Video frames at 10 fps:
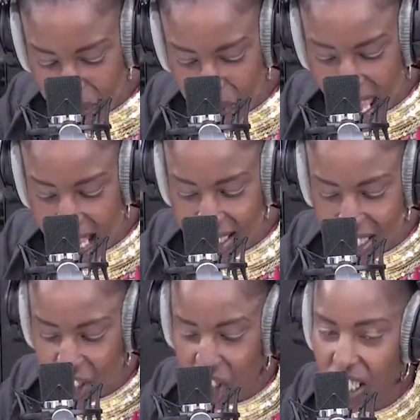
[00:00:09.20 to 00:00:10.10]
And
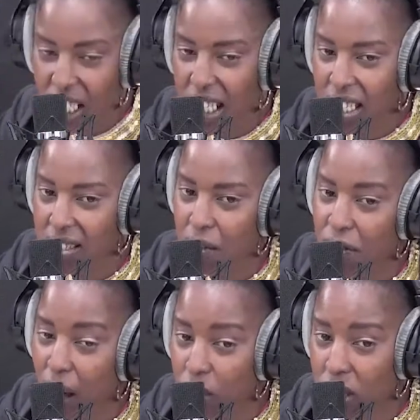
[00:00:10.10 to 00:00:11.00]
she is the
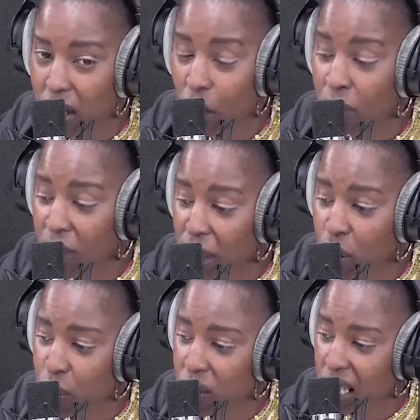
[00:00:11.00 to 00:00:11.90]
founder of
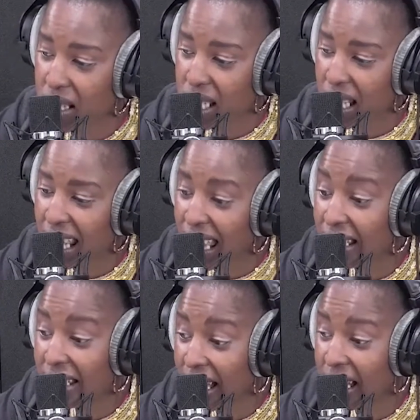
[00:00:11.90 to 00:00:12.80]
Angel Center
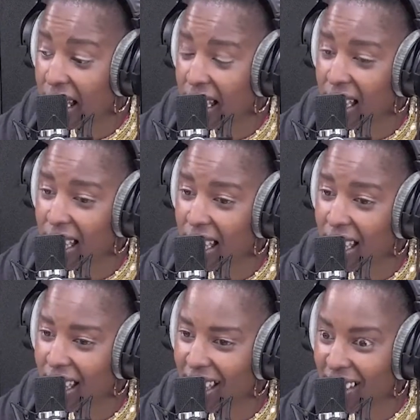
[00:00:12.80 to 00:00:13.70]
Kenya.
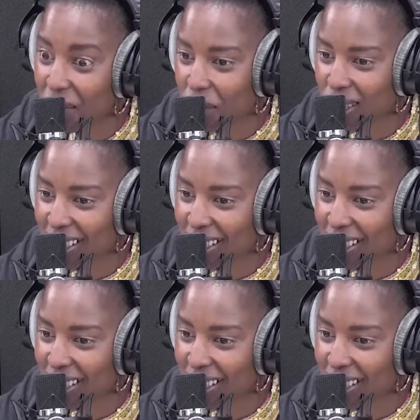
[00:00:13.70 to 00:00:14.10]
Good morning.